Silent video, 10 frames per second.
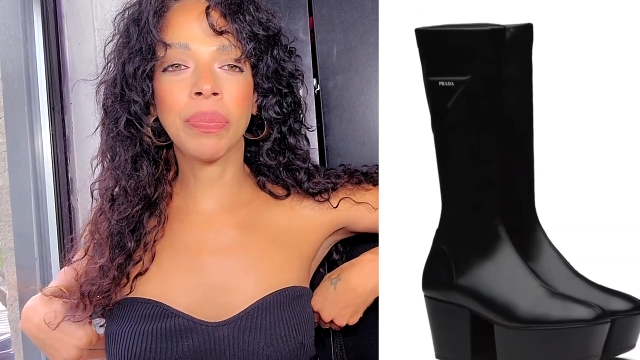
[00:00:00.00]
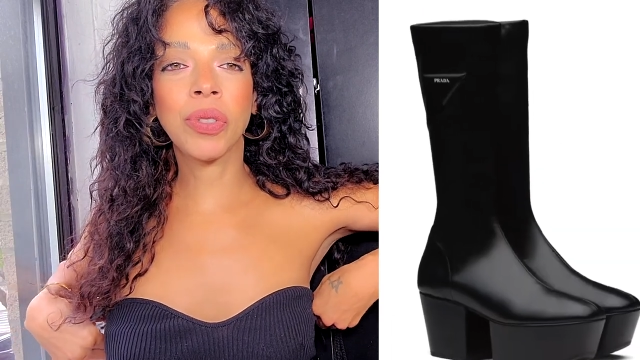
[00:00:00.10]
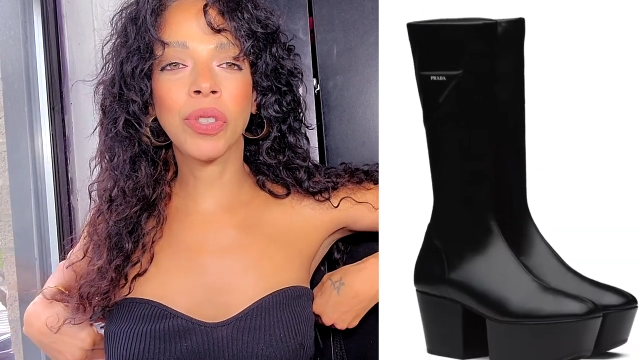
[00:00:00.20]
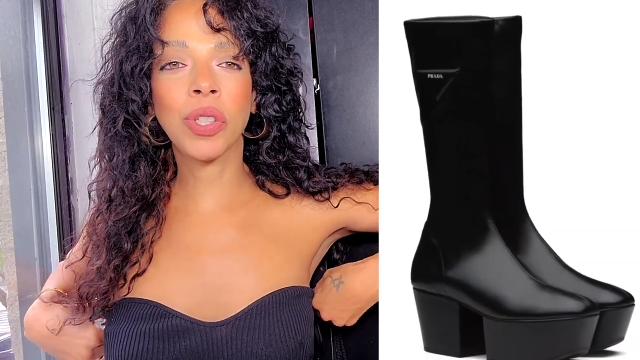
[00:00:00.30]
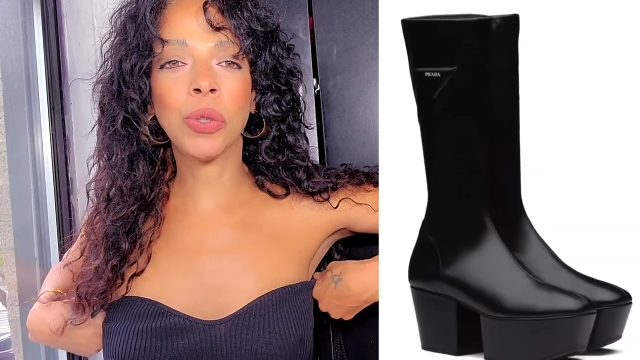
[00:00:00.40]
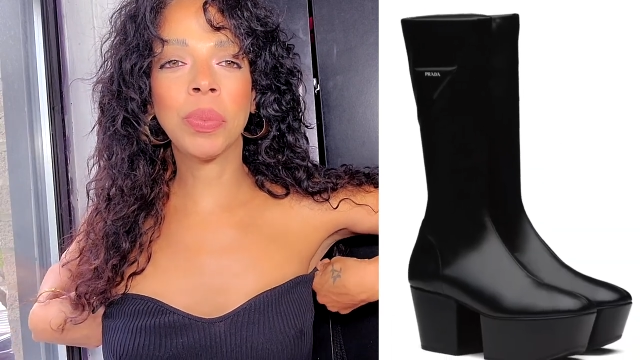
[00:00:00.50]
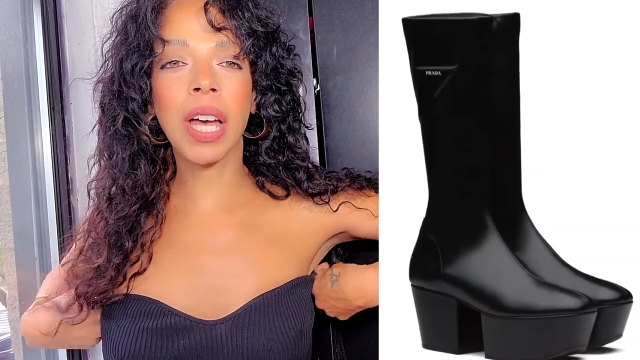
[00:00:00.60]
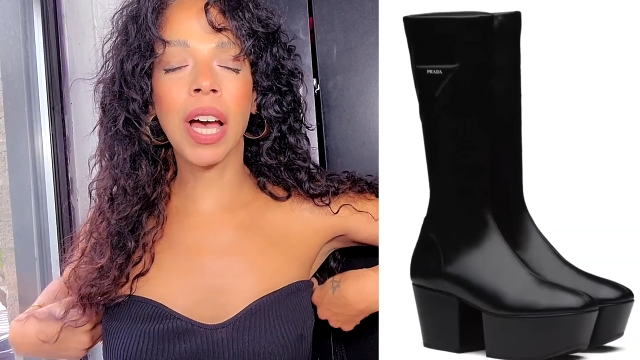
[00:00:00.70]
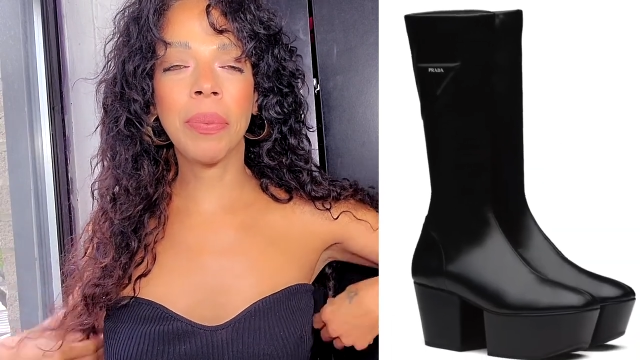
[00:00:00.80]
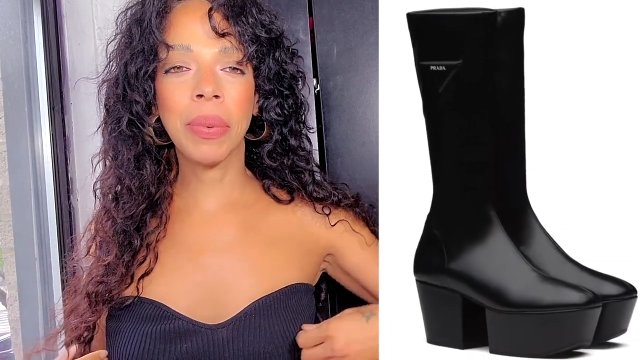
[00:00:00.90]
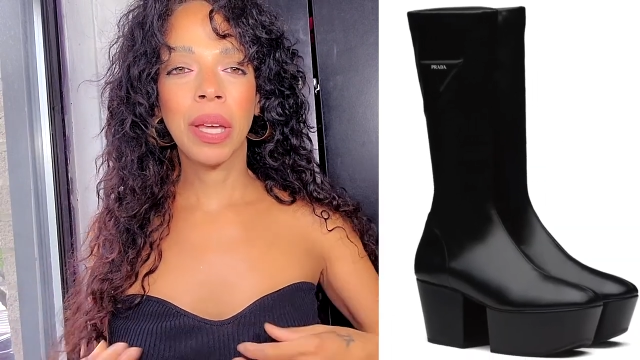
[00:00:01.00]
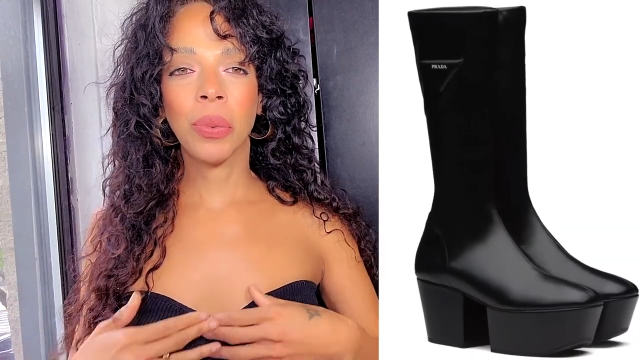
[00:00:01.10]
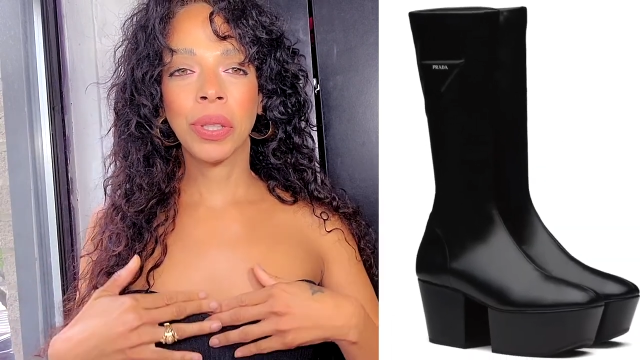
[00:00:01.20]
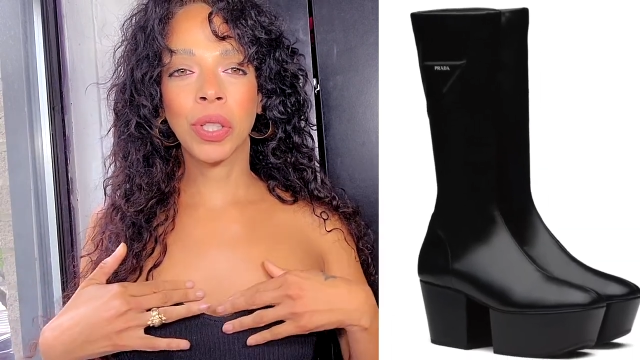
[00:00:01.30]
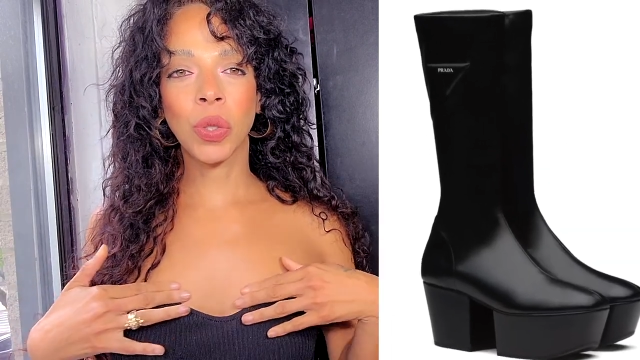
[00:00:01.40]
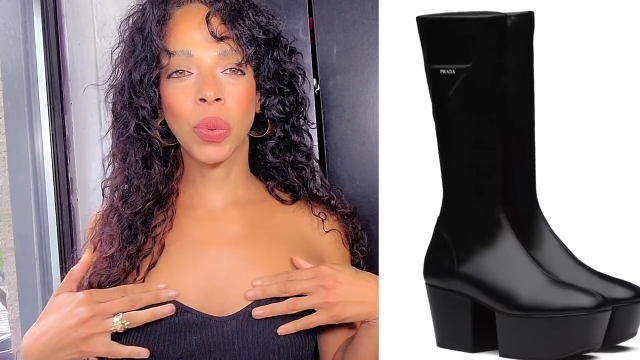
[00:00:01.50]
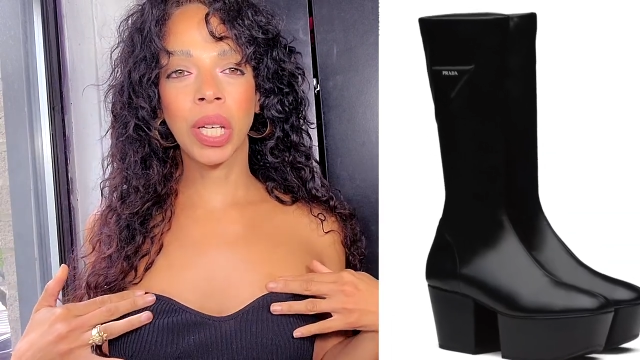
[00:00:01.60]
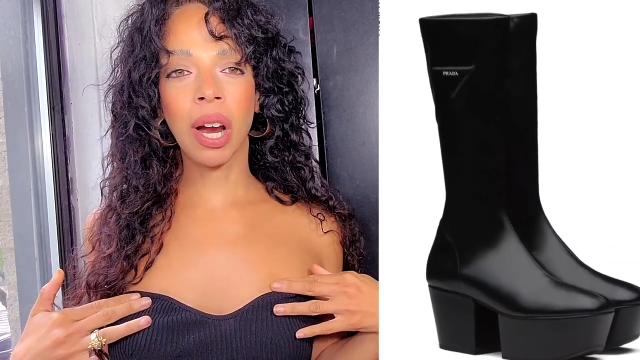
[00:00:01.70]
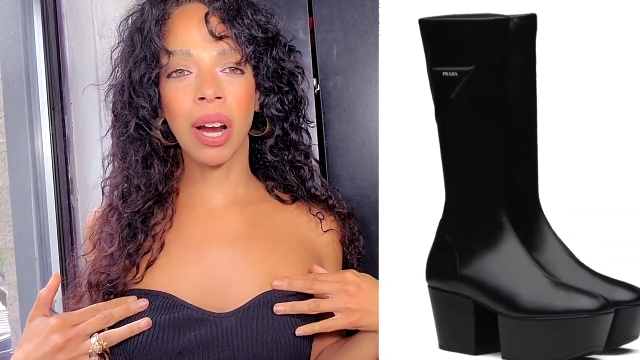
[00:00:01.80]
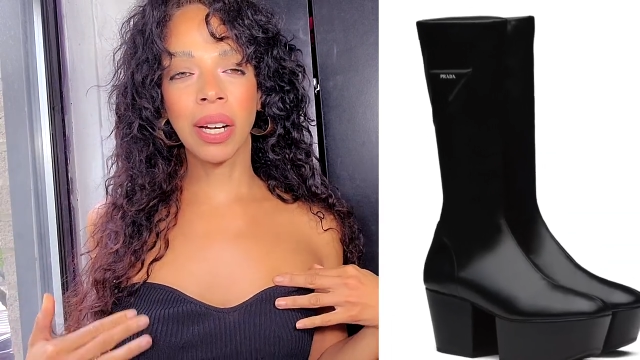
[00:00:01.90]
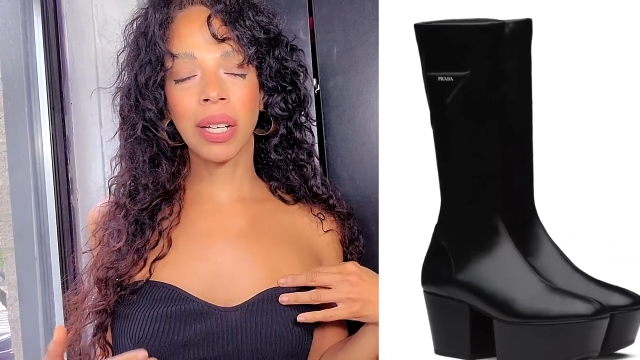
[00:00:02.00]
tube top with the sweetheart